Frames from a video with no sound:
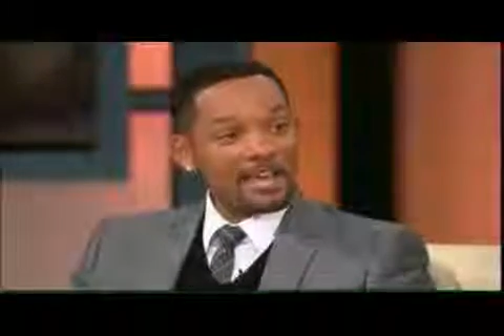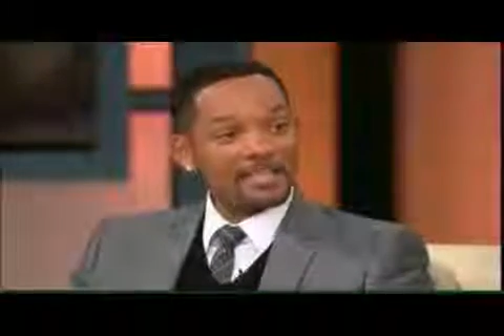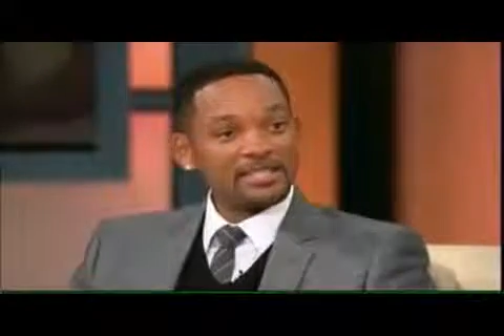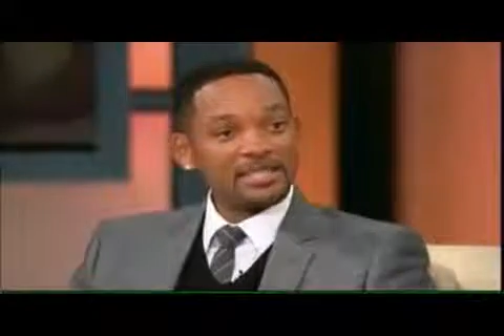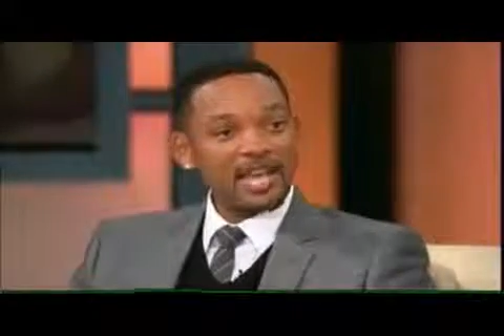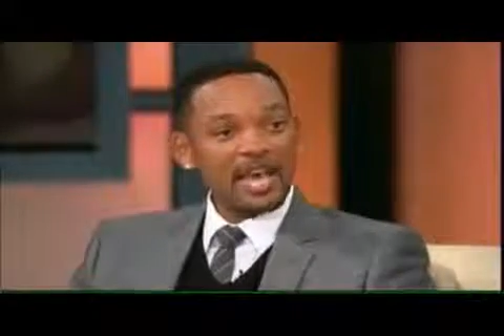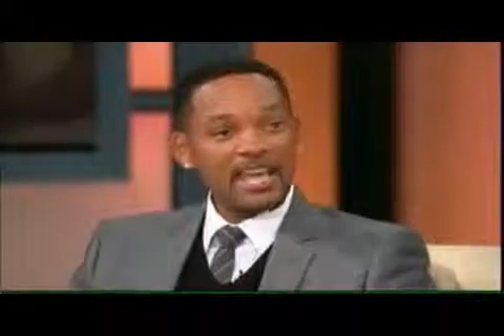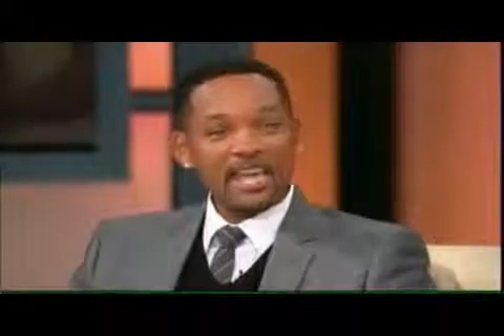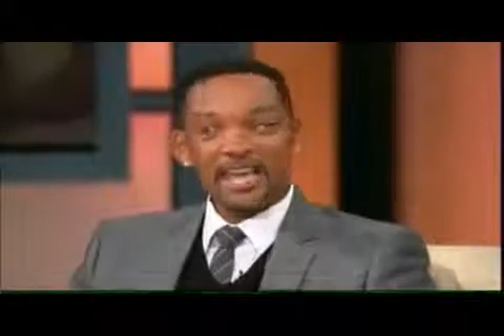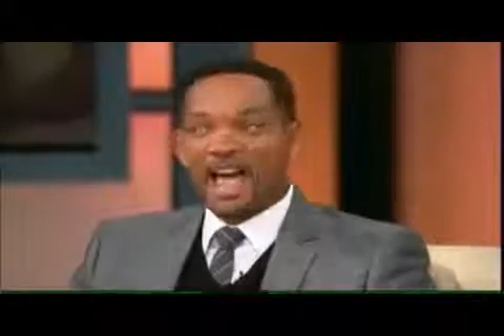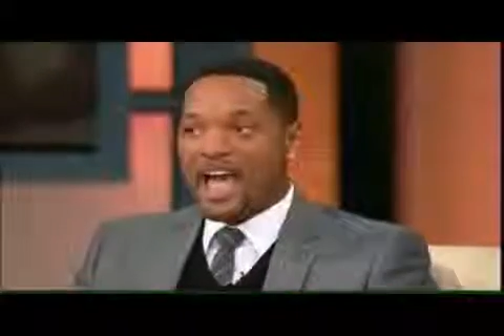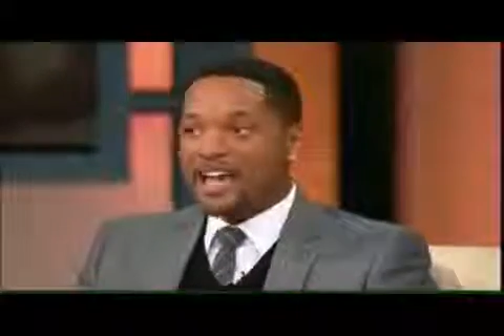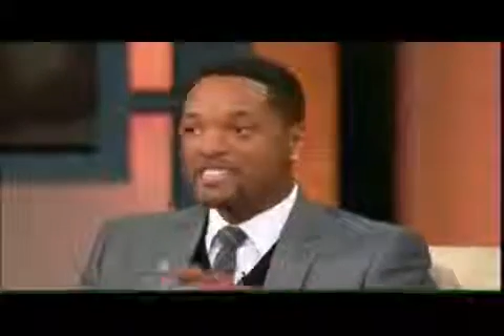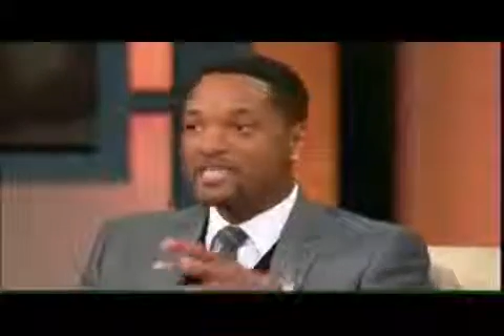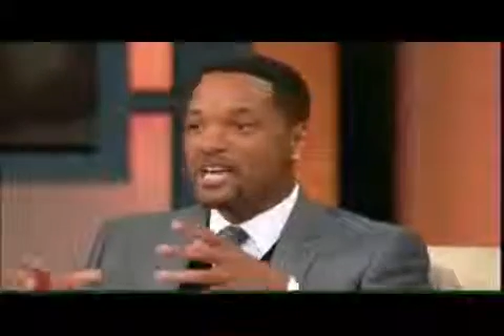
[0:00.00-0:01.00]
And it's like,
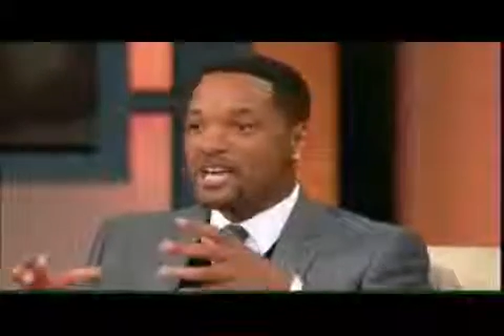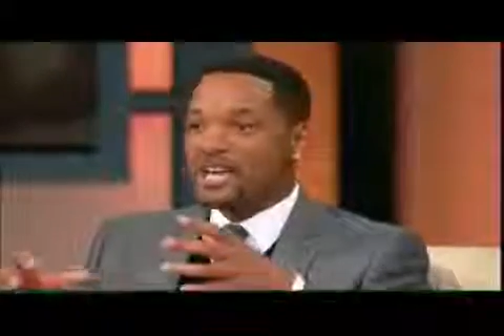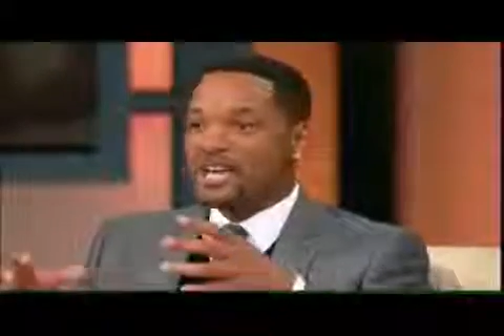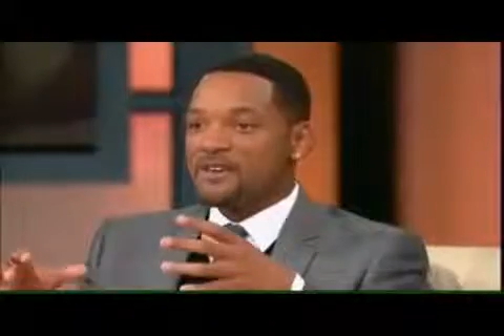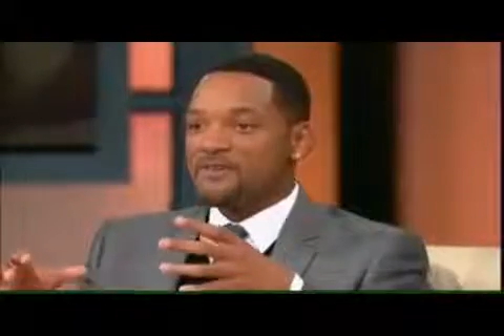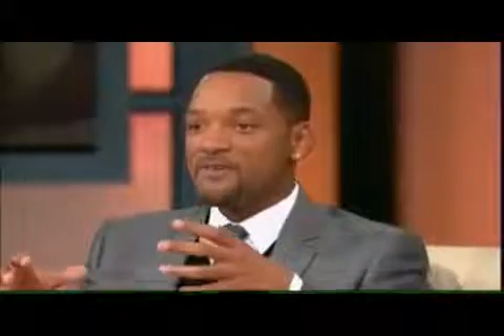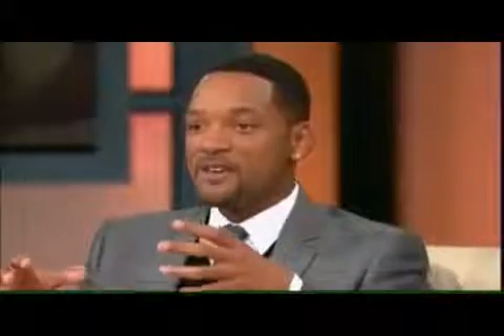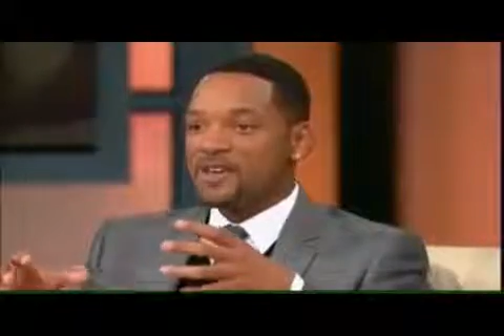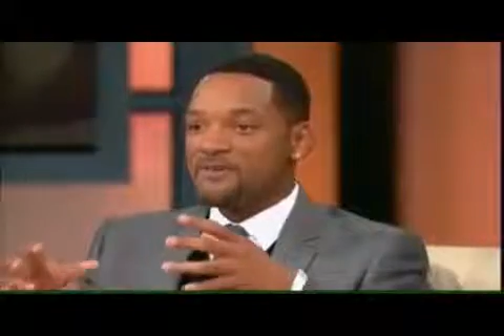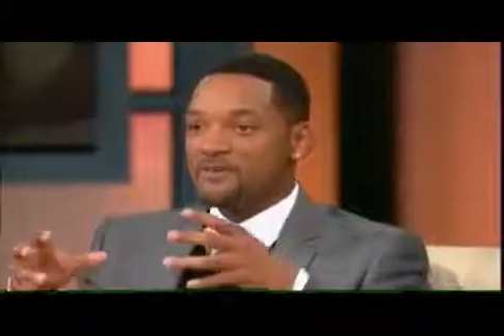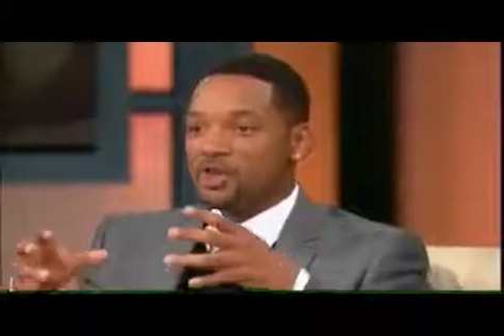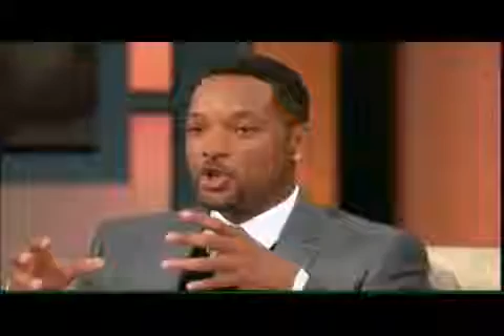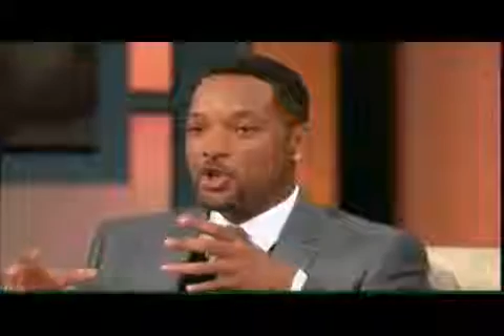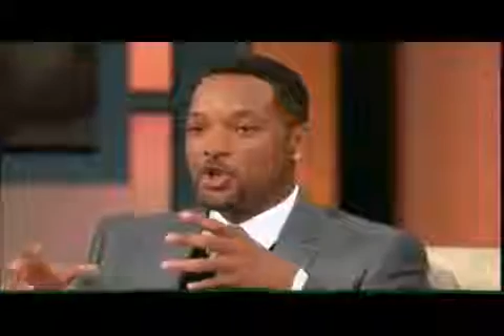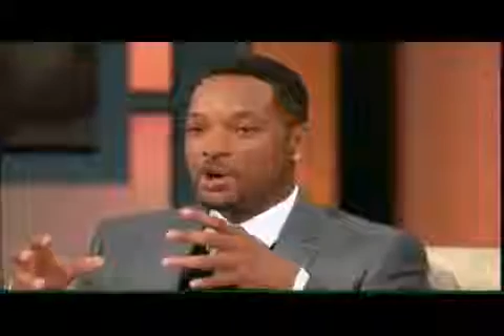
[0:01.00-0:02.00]
it has, if,
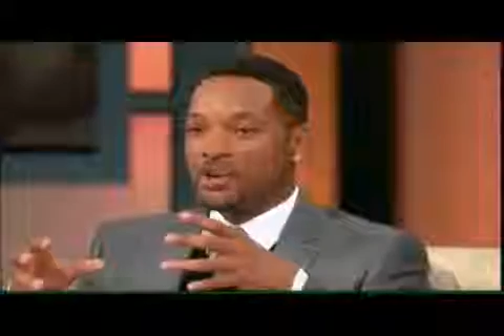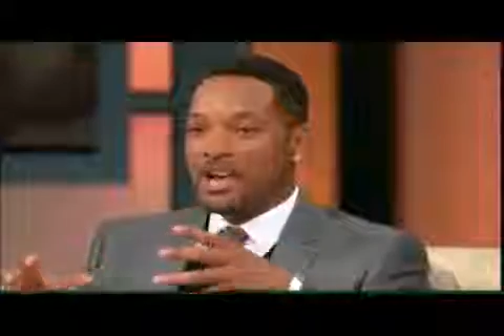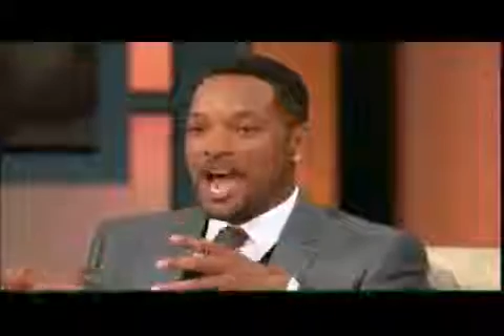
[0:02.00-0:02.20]
if you are